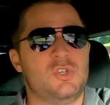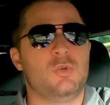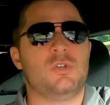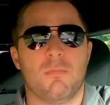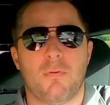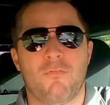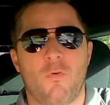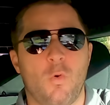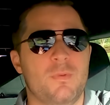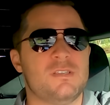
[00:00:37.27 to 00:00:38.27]
do to the
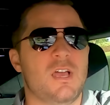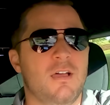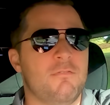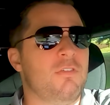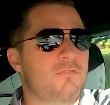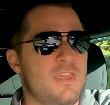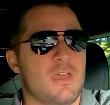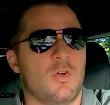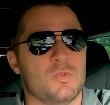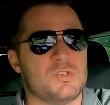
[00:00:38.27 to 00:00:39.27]
performance of the vehicle.